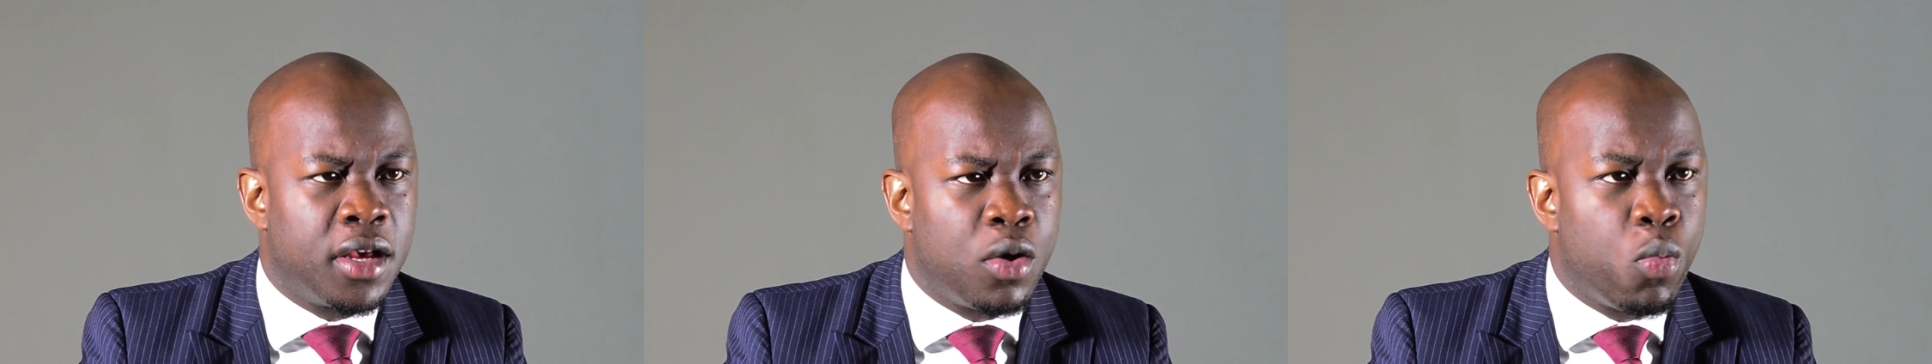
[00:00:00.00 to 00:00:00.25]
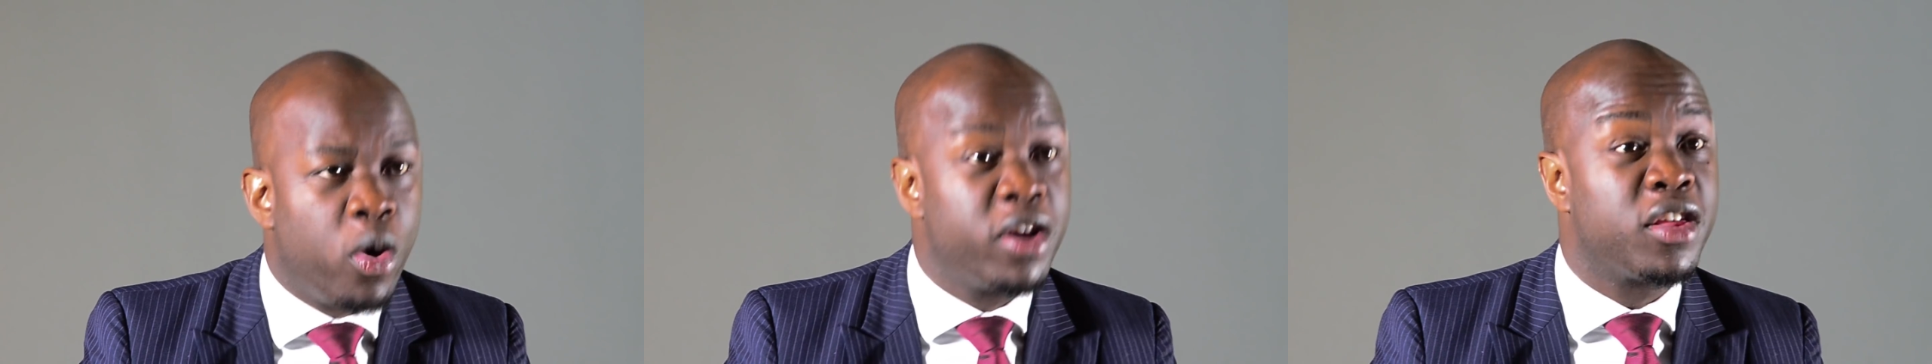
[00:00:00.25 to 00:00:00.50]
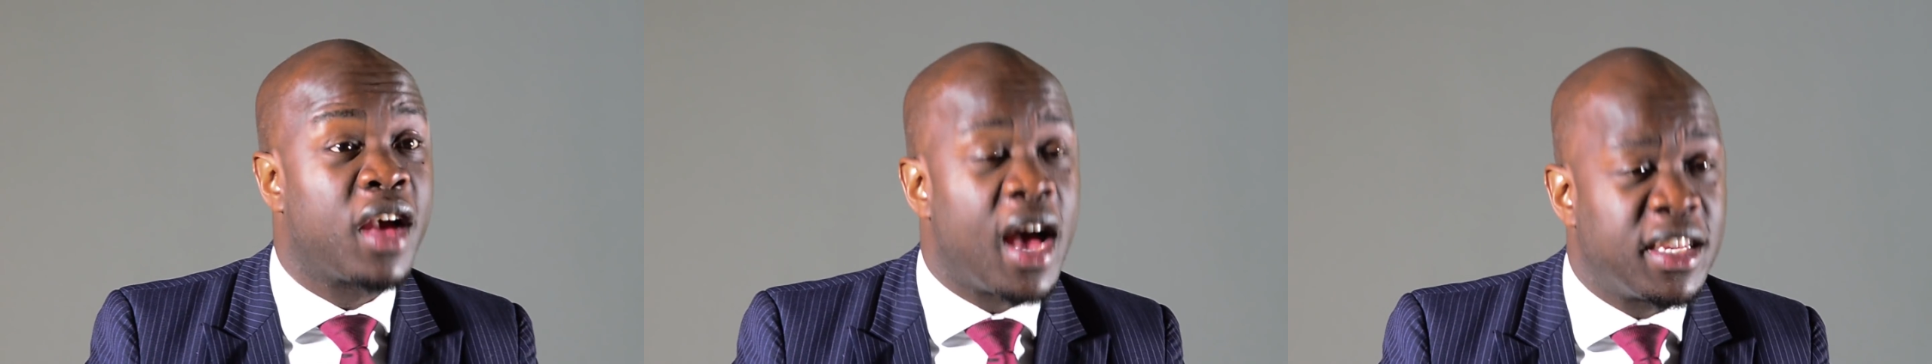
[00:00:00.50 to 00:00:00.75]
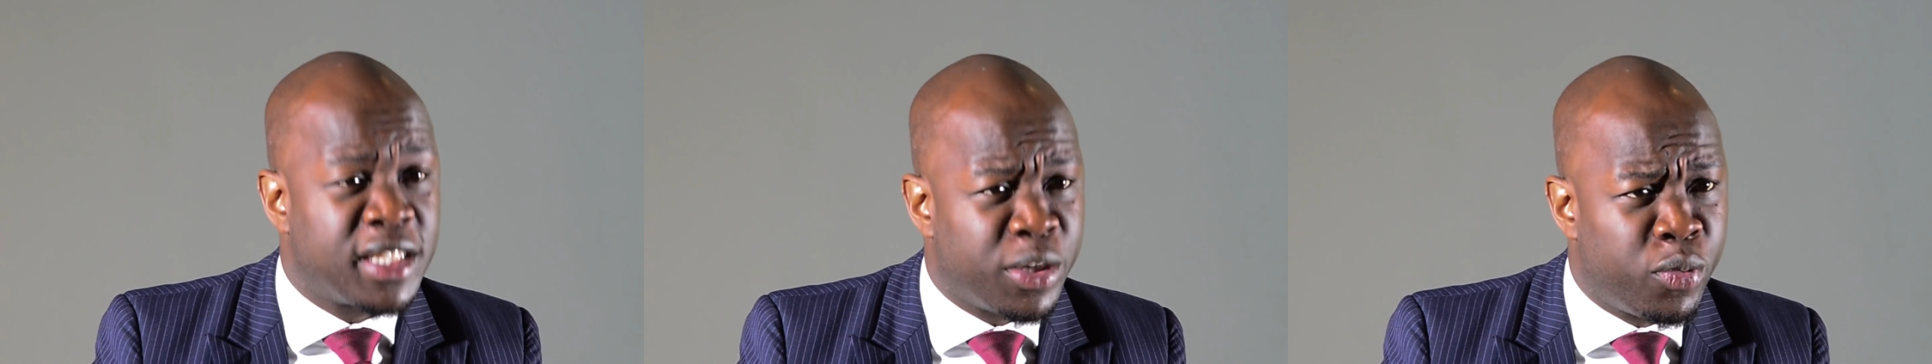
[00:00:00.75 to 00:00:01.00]
One of the
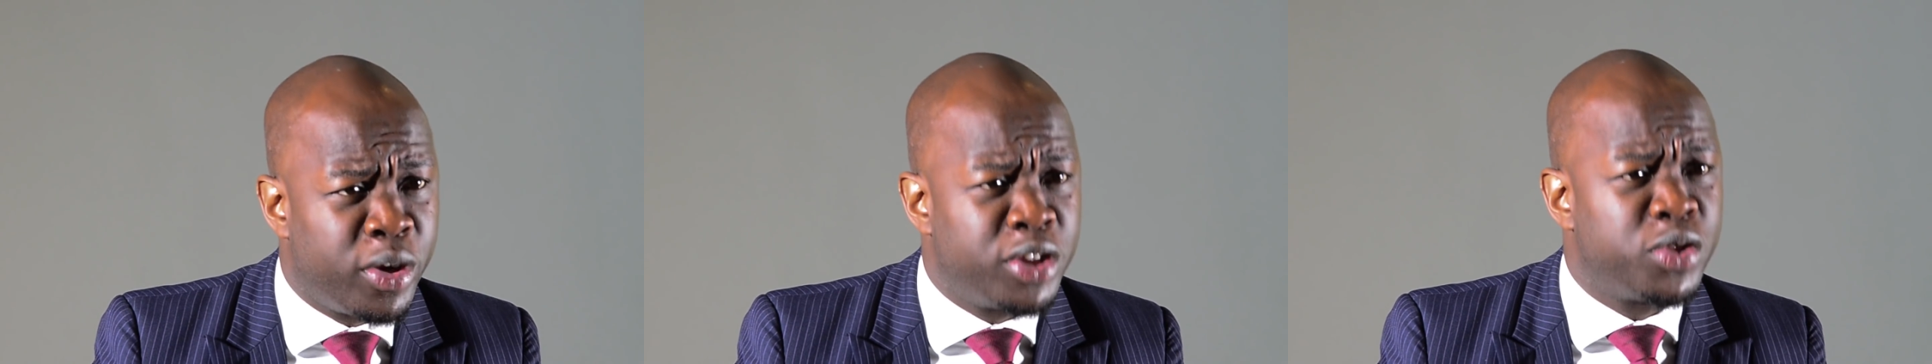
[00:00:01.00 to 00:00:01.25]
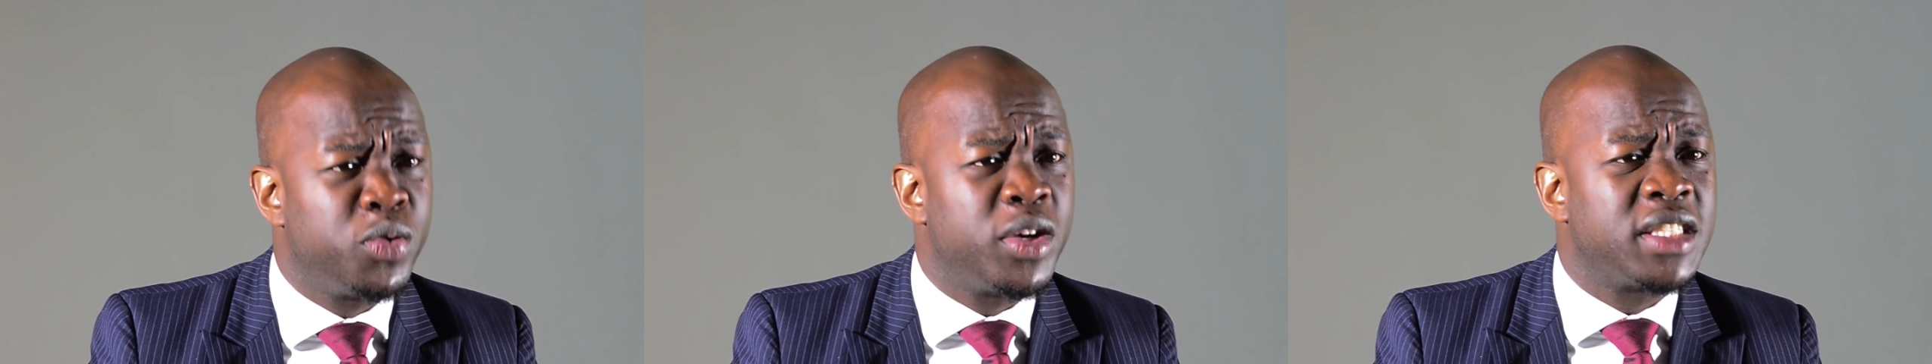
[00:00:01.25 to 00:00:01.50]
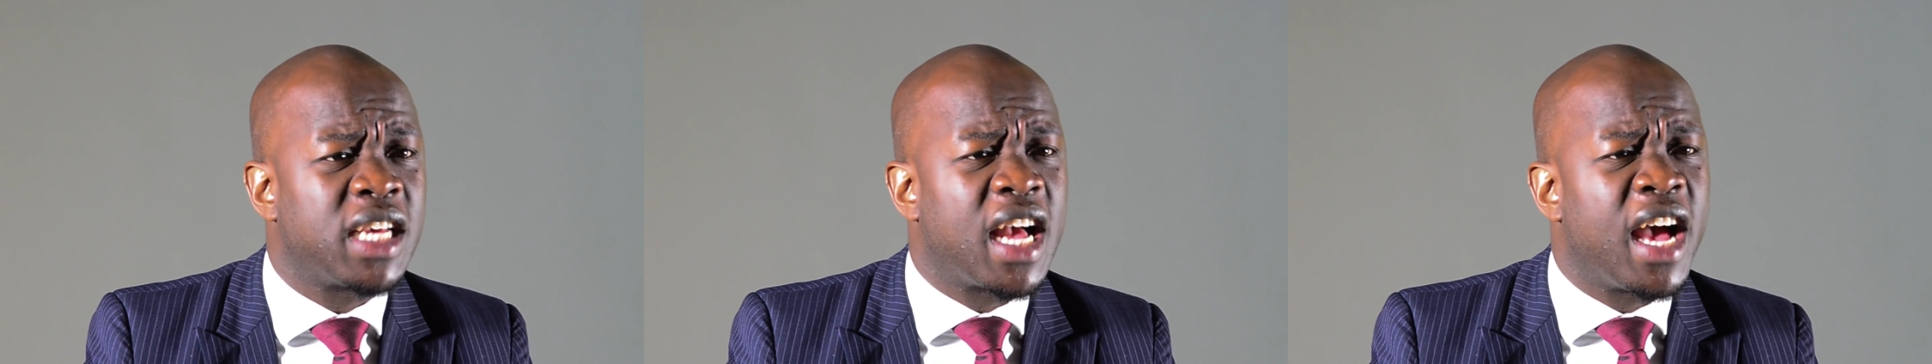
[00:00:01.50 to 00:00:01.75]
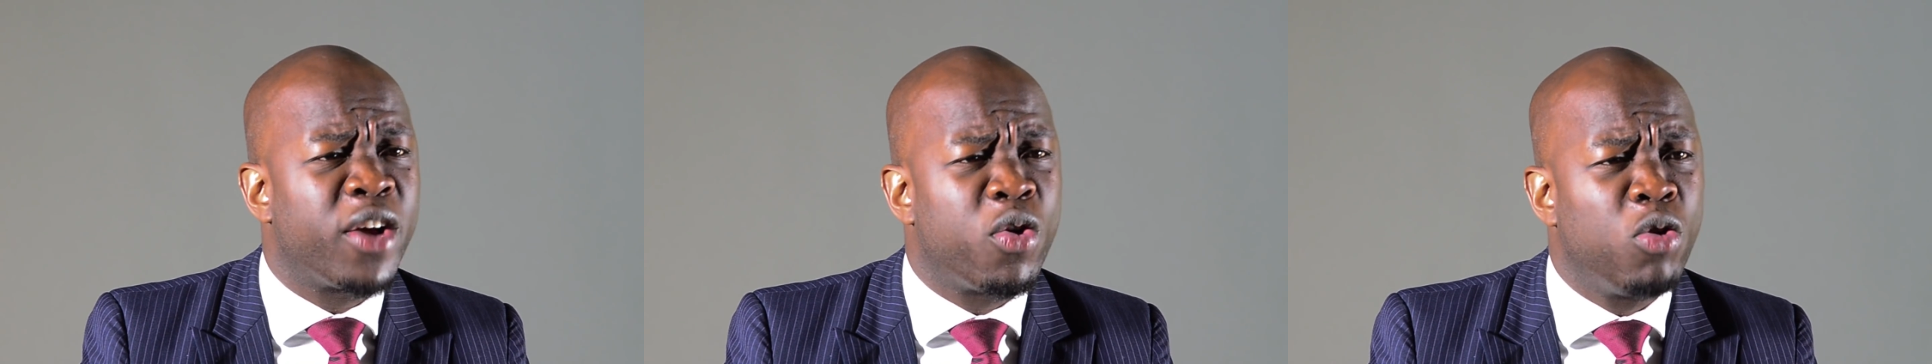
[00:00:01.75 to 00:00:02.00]
guys they went to is a
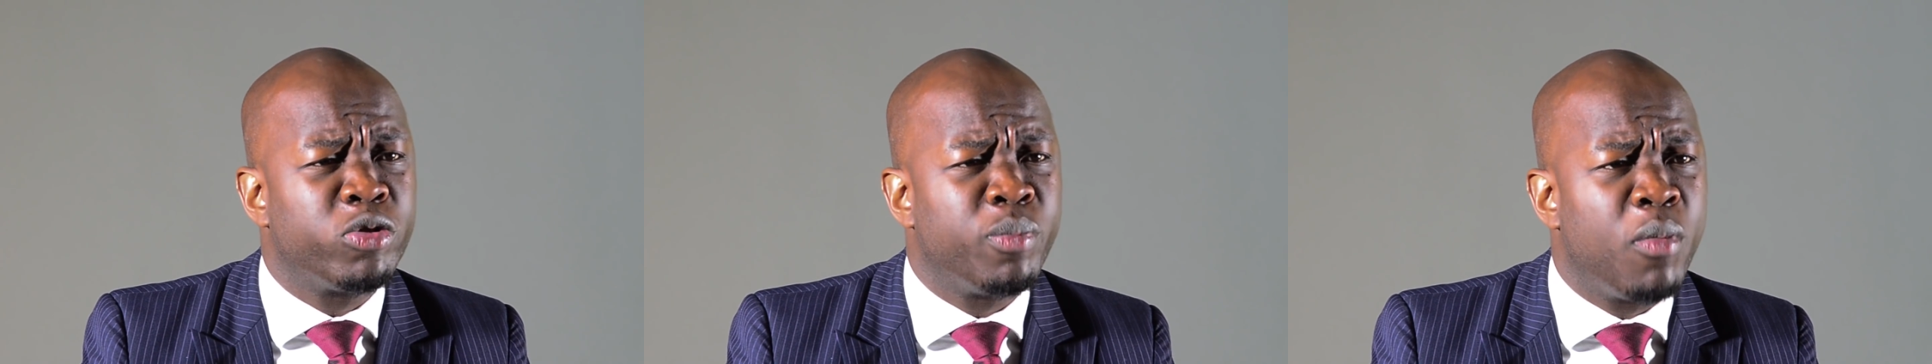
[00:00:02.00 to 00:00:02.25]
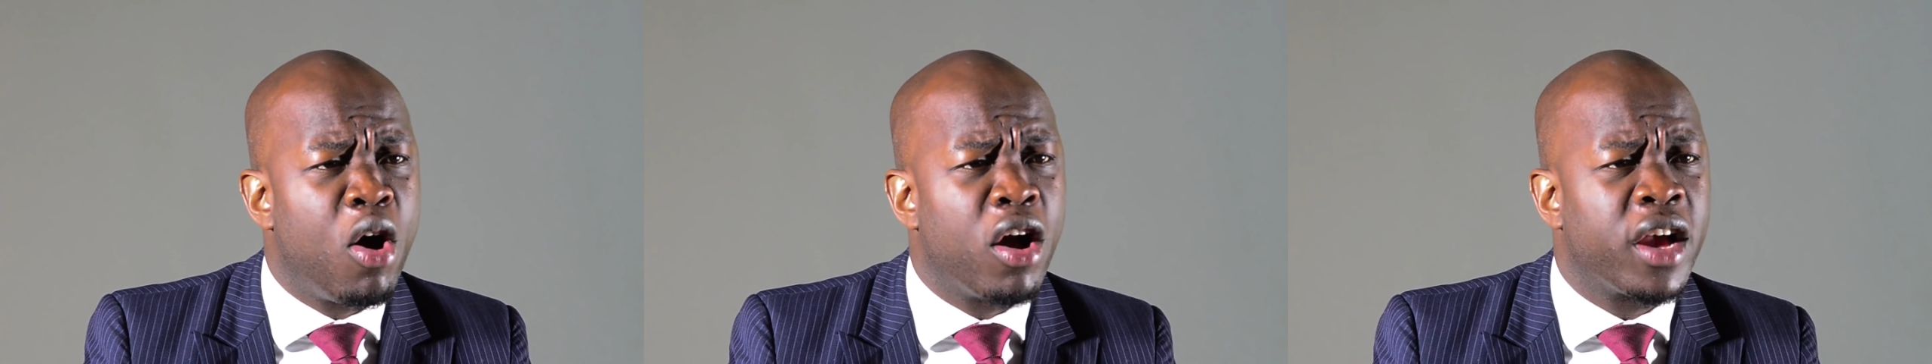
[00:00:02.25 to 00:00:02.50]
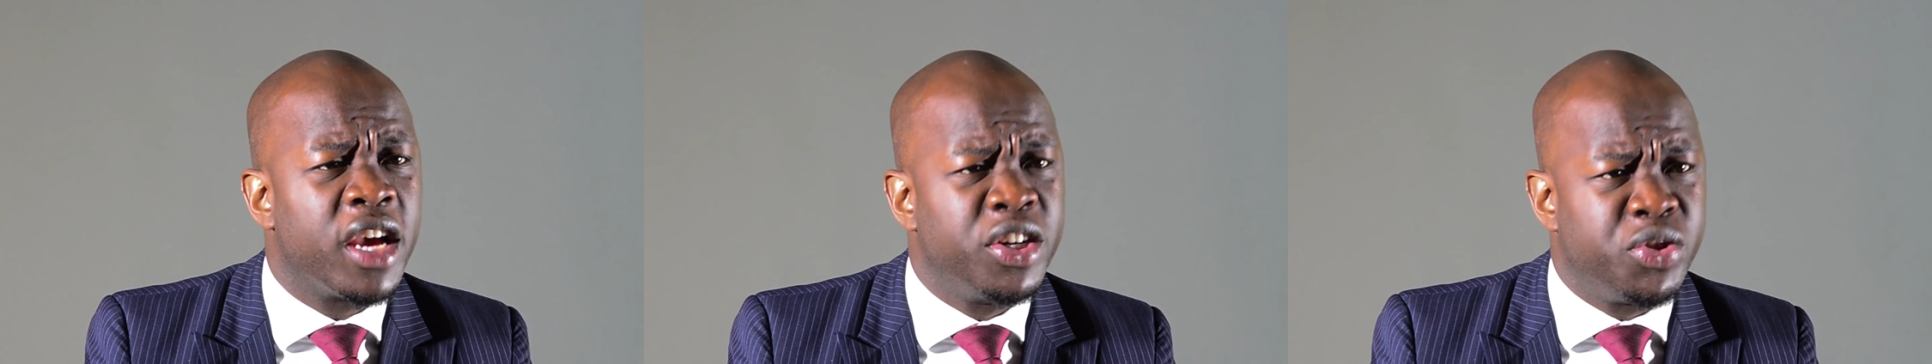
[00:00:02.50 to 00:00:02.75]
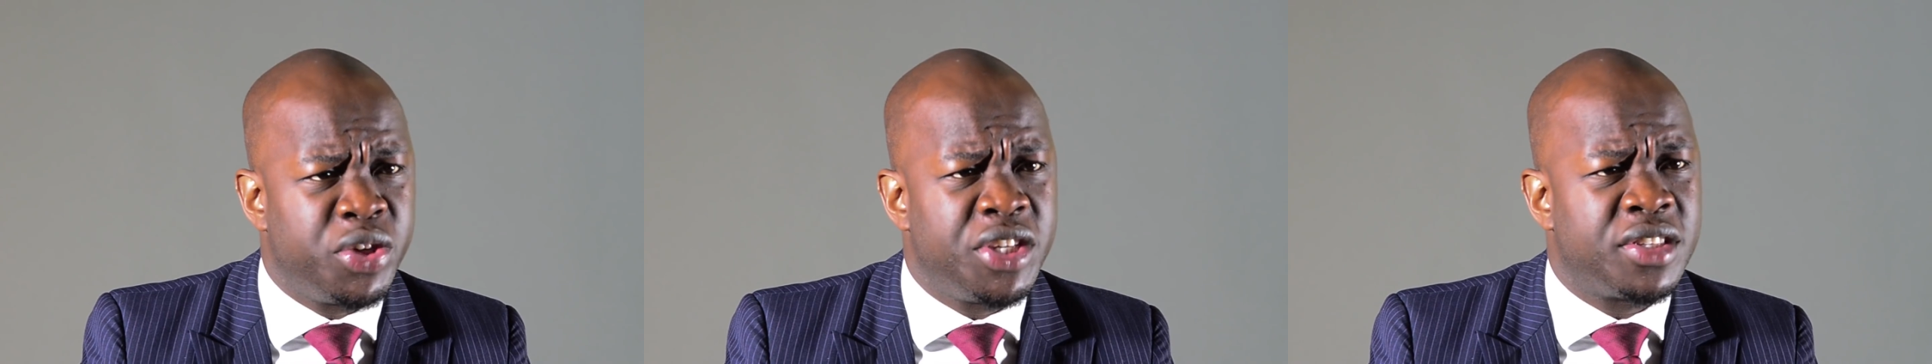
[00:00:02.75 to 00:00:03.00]
guy called Mark
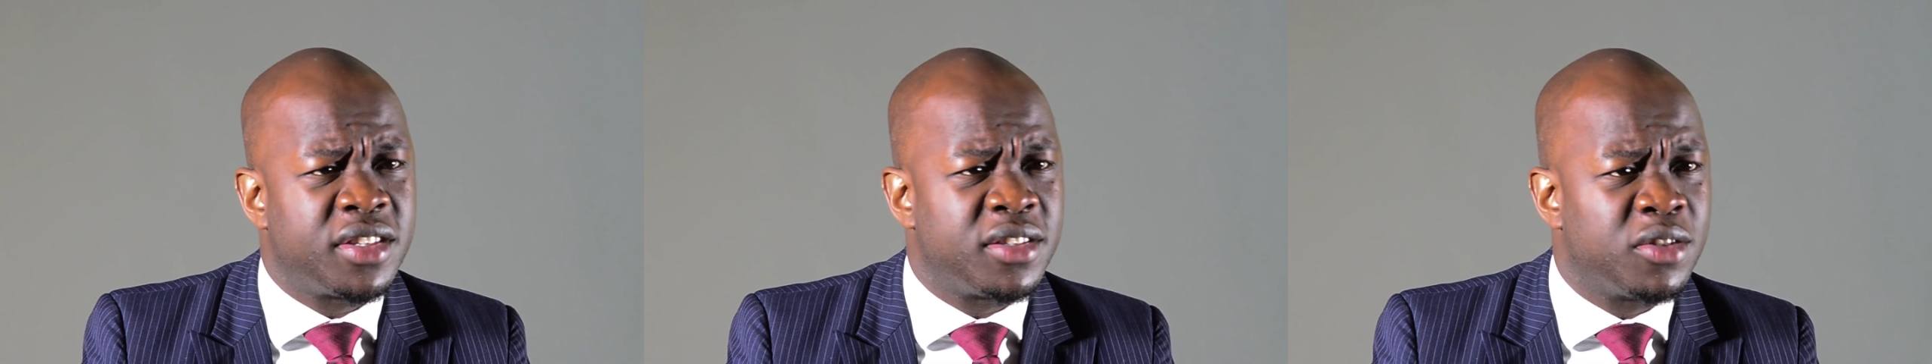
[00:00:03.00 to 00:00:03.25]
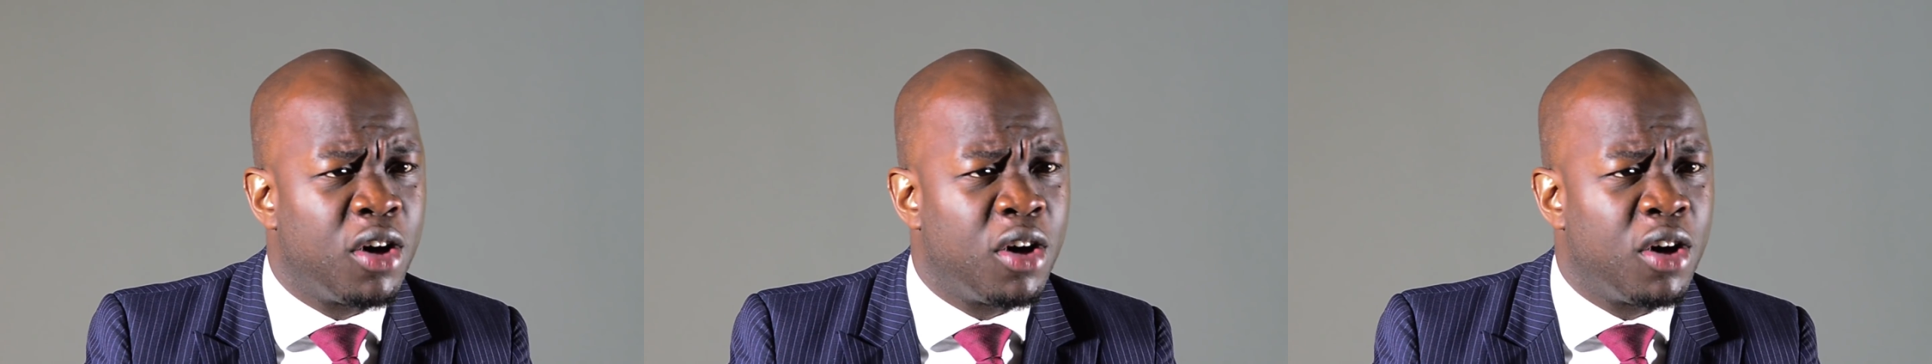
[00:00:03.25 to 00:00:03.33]
Andreessen